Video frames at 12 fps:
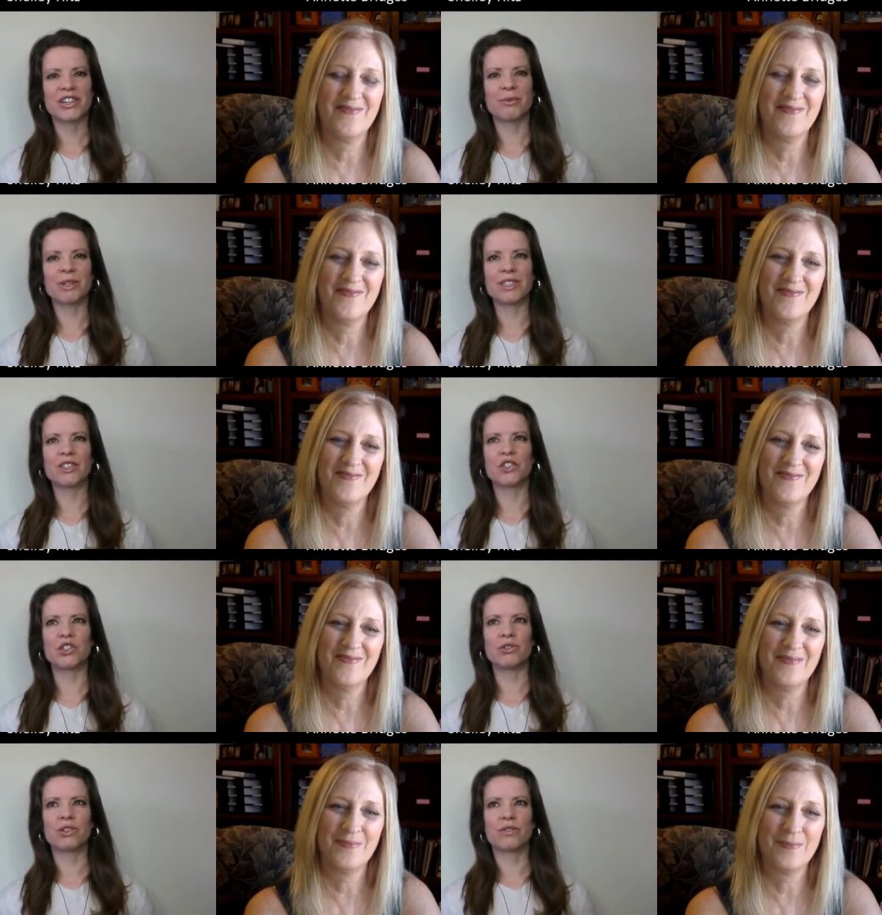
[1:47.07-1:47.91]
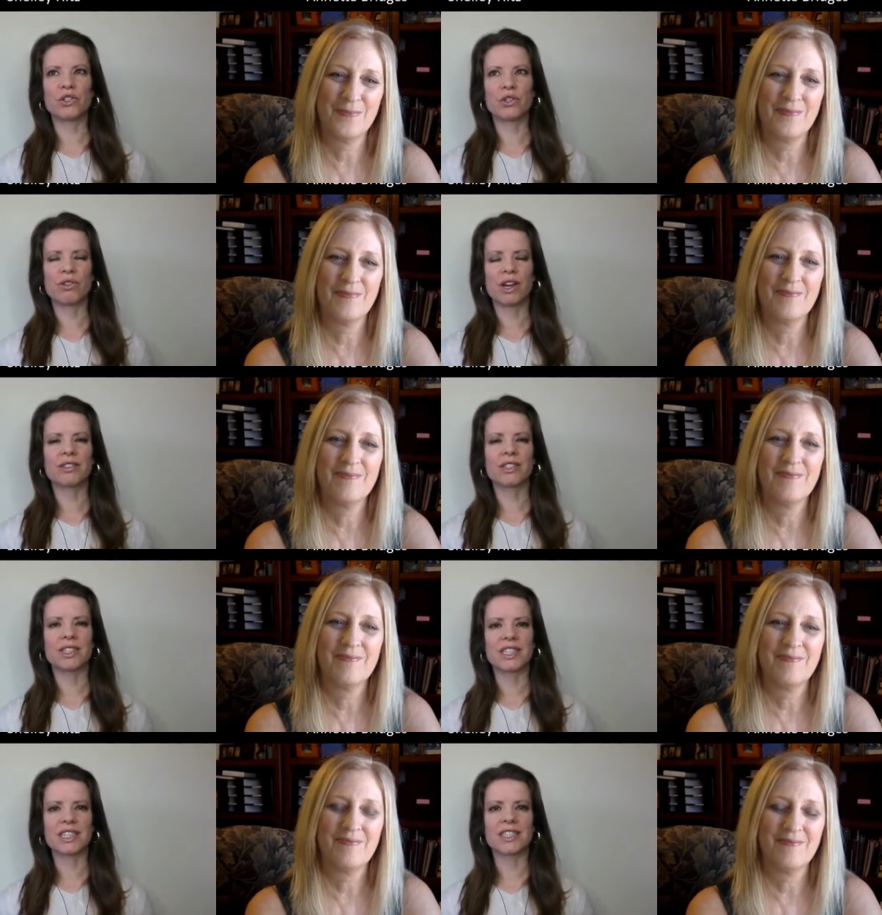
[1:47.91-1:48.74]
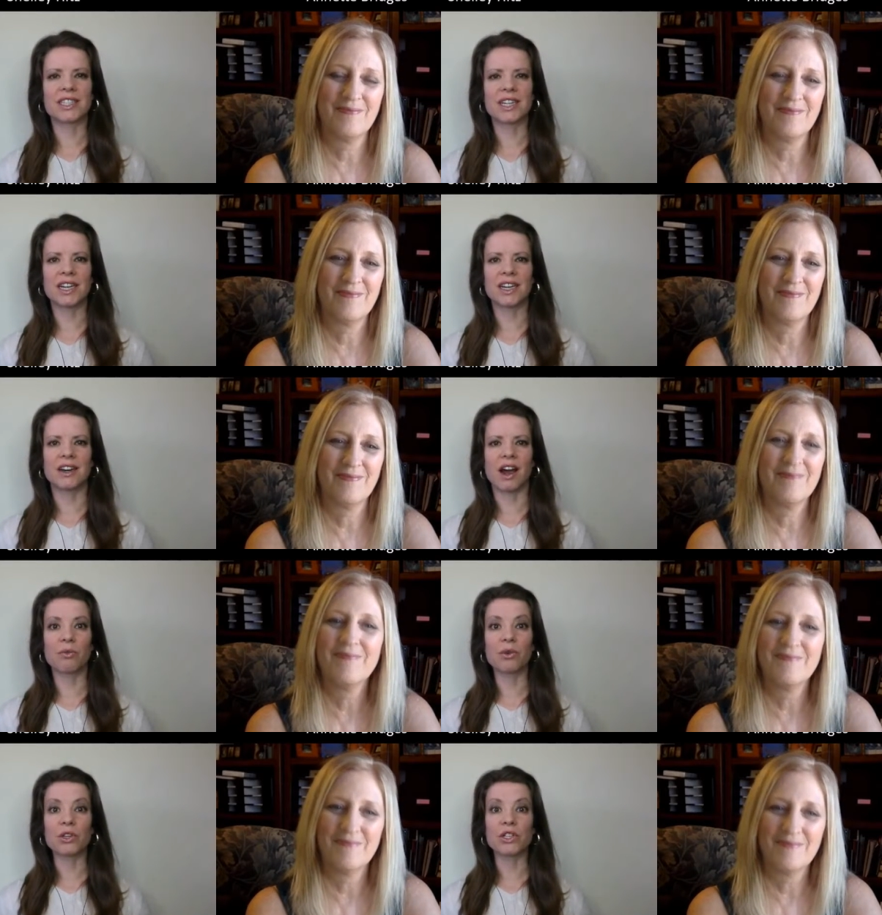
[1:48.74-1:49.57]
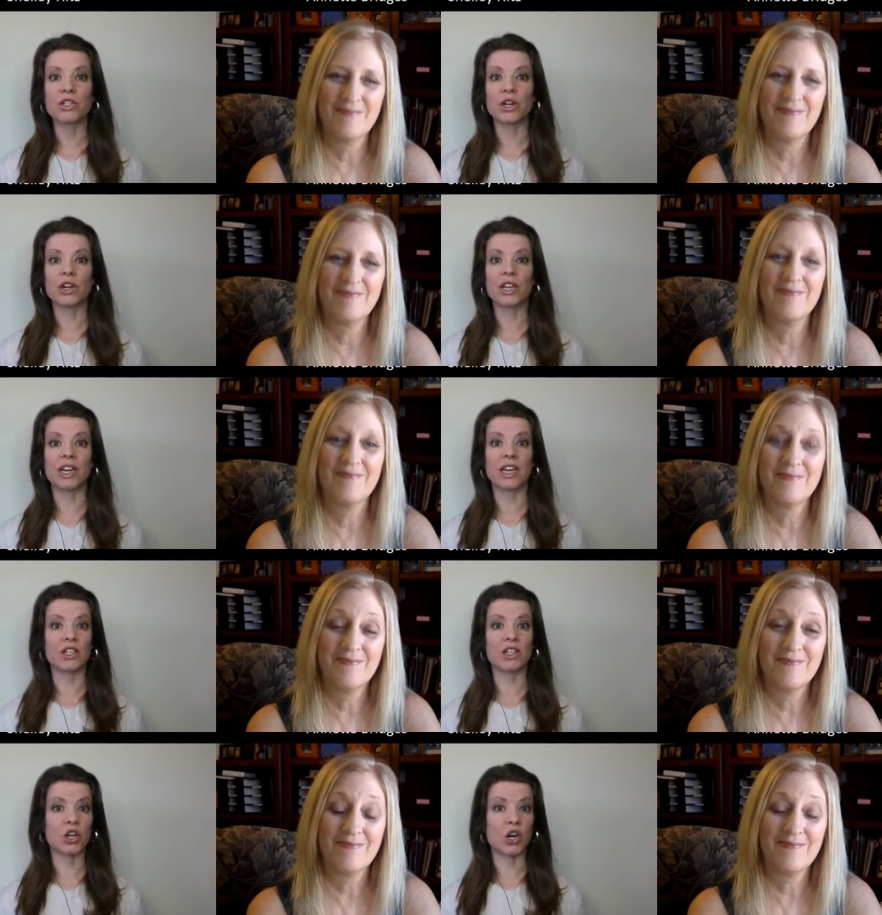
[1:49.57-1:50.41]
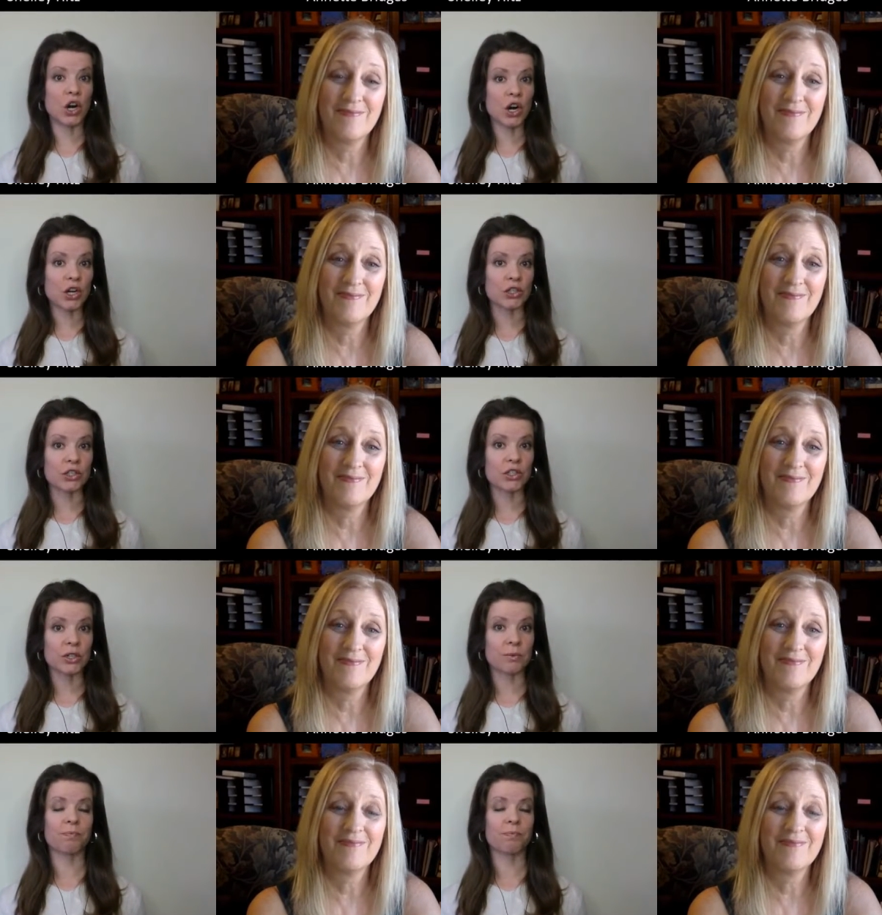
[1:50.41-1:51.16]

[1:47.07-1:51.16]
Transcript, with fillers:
Speaker 1: it was June of 2016, I really started getting into art.